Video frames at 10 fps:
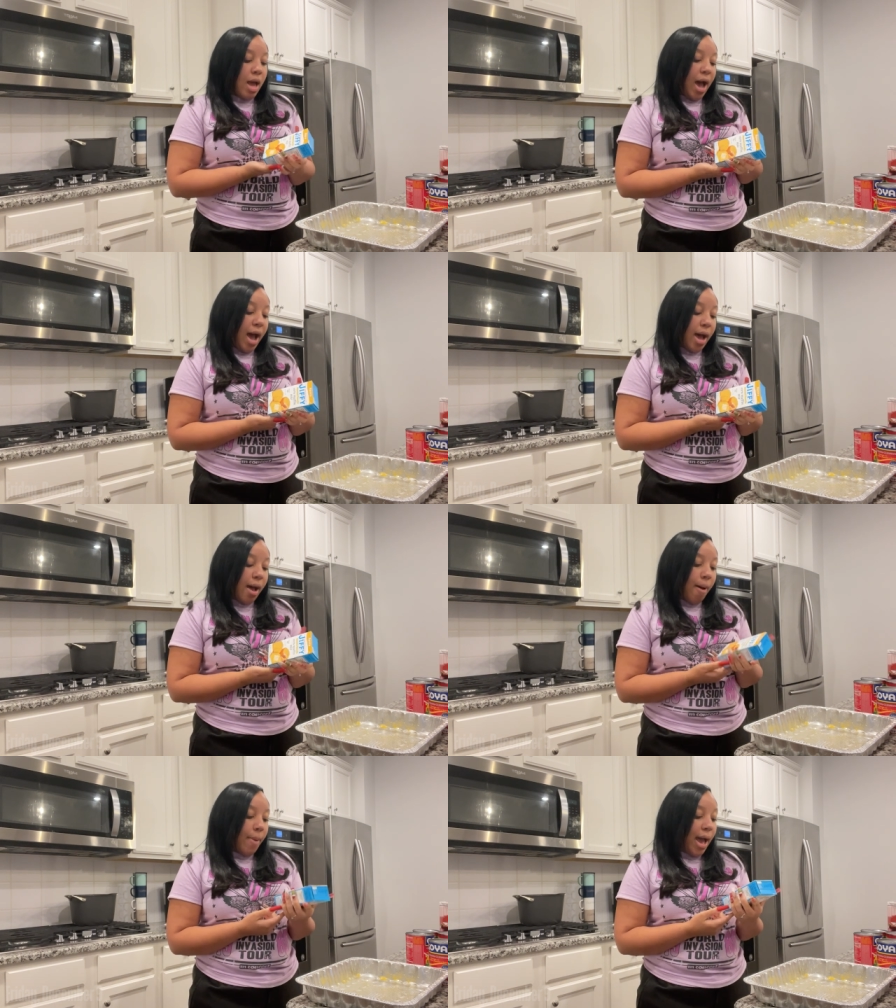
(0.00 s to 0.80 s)

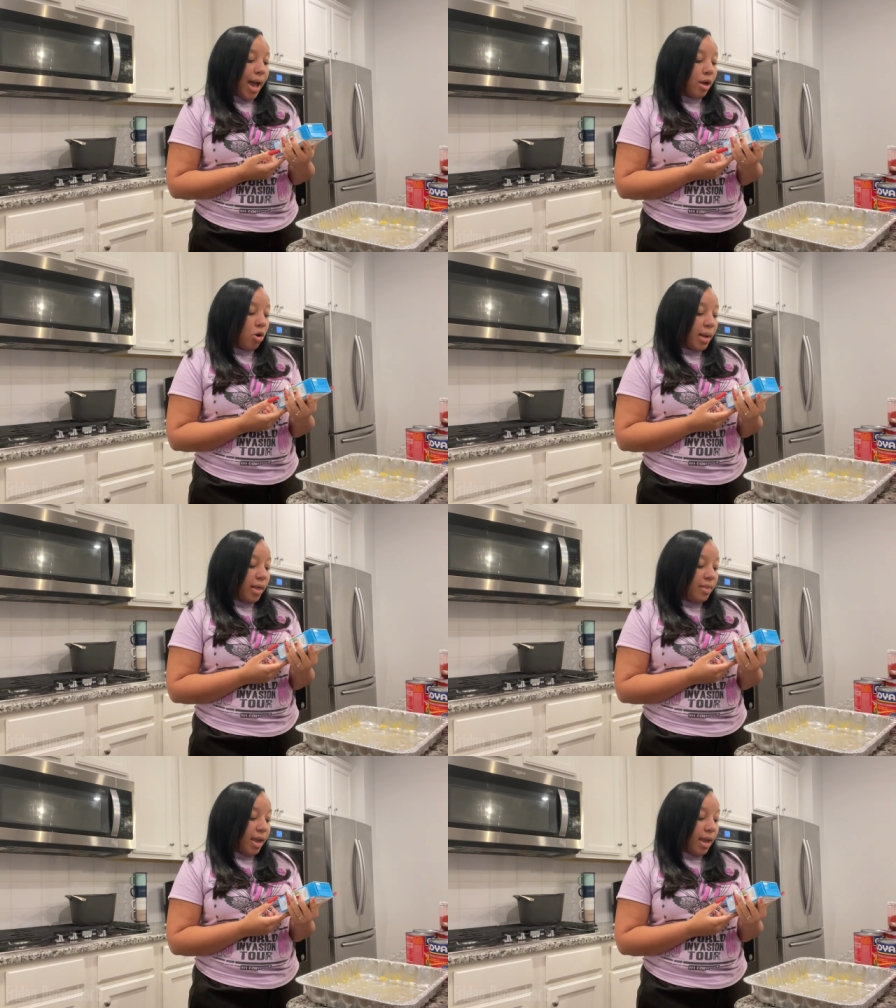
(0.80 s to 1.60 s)
Um, I go by
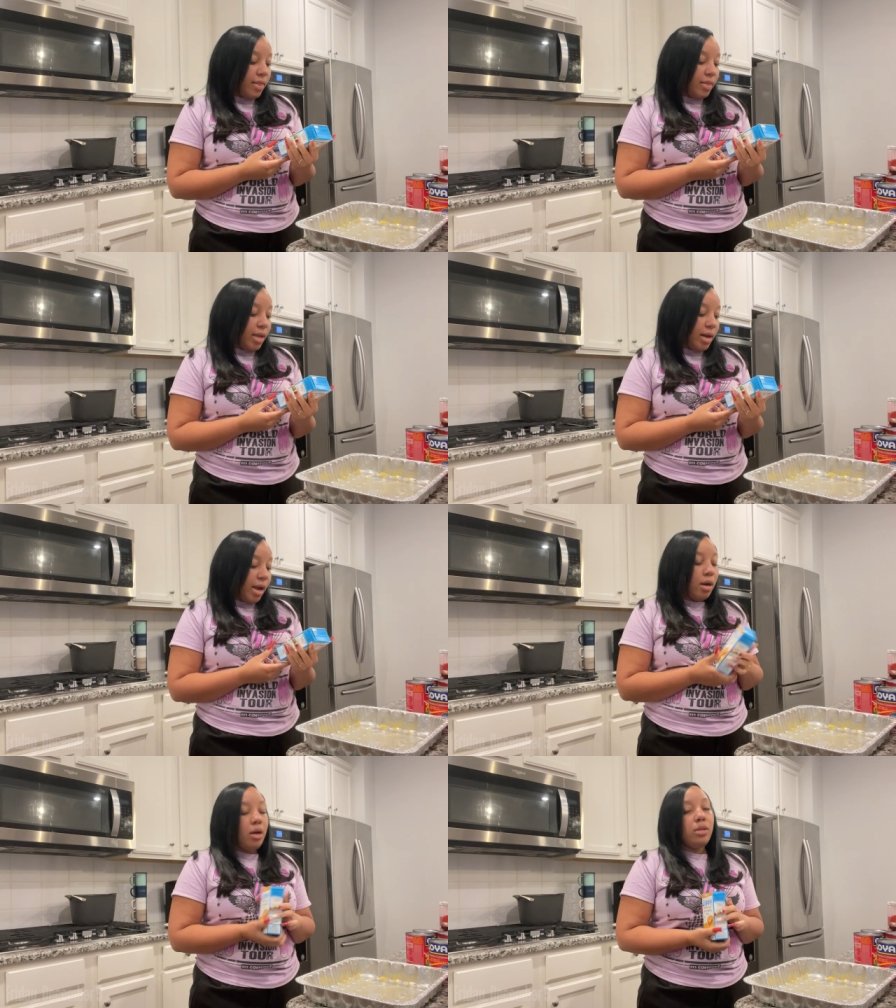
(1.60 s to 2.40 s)
that and then
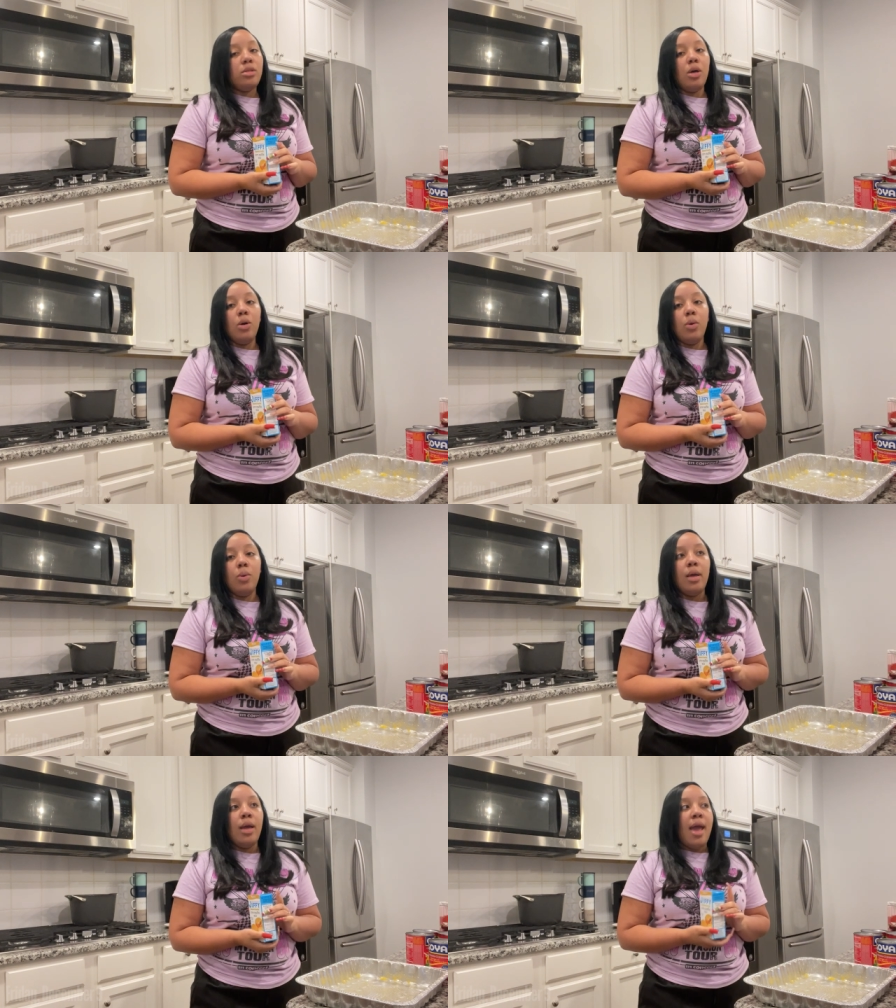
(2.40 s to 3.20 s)
I also
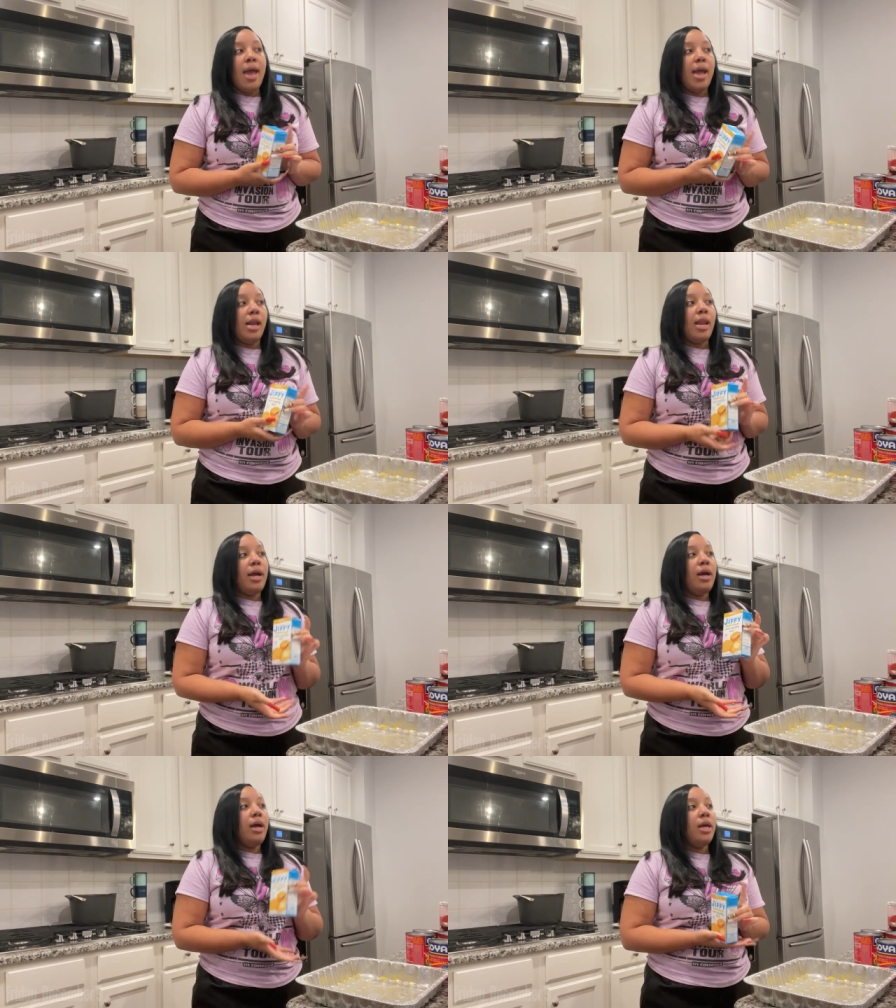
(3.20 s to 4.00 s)
add like
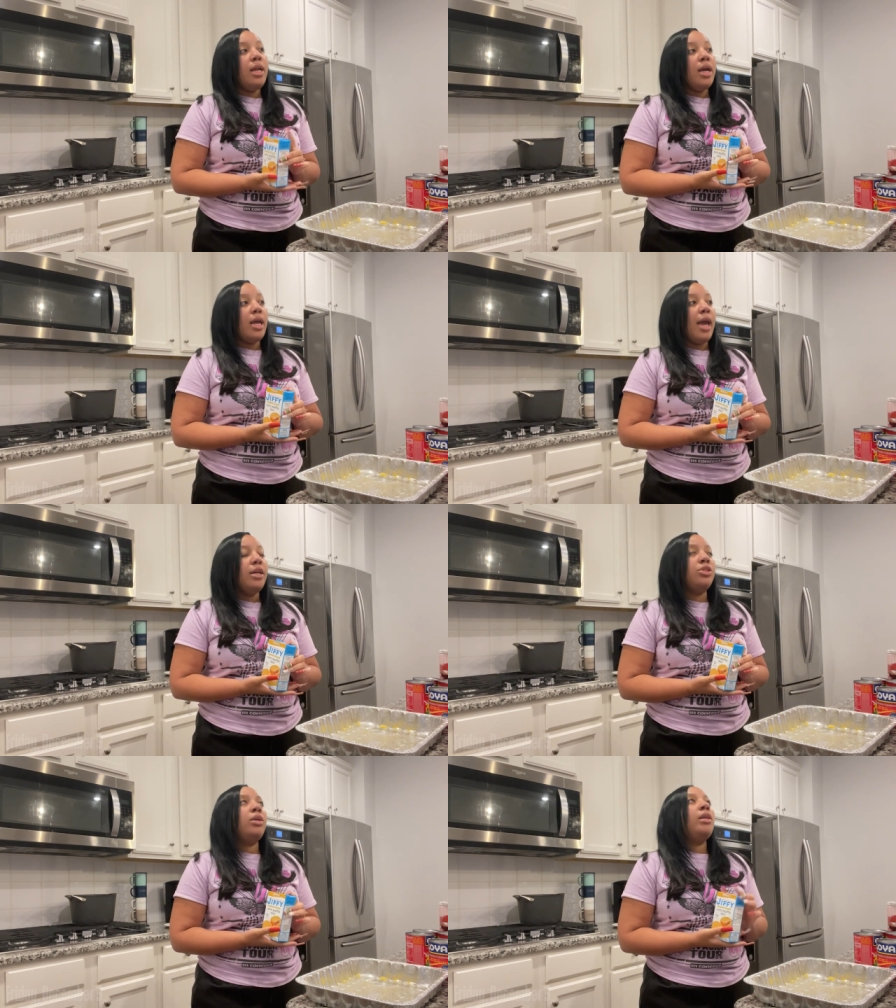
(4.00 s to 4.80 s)
honey
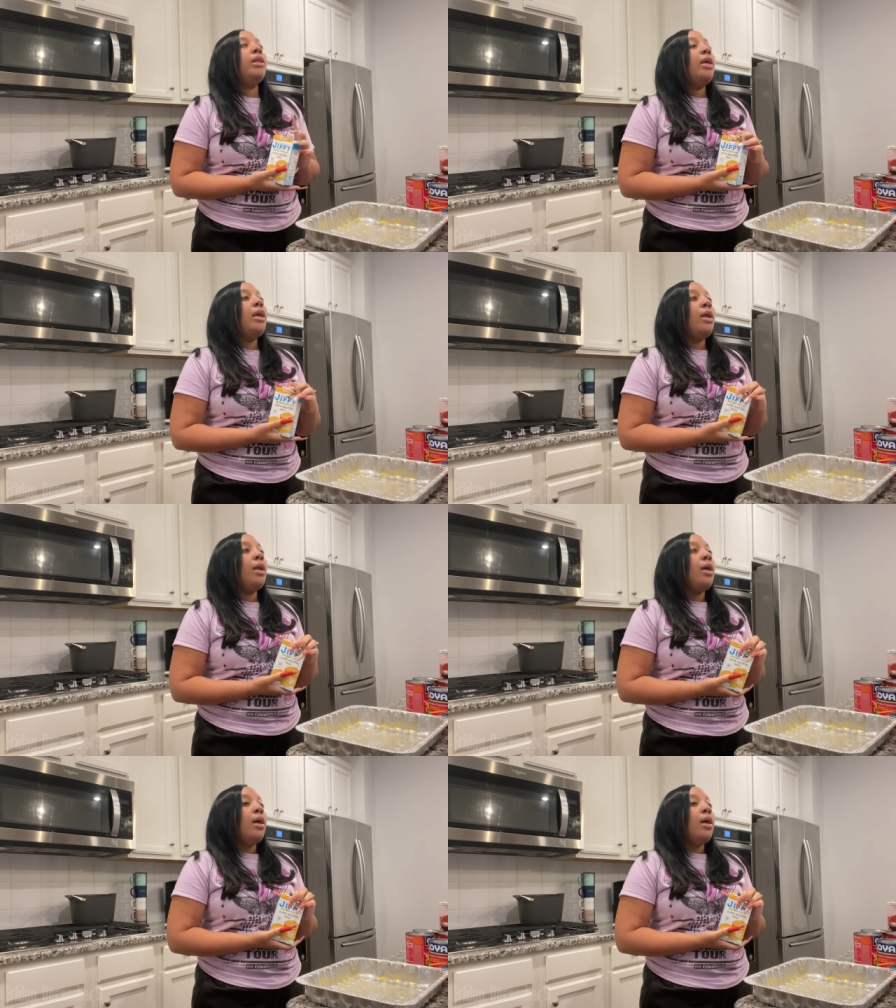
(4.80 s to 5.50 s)
occasionally.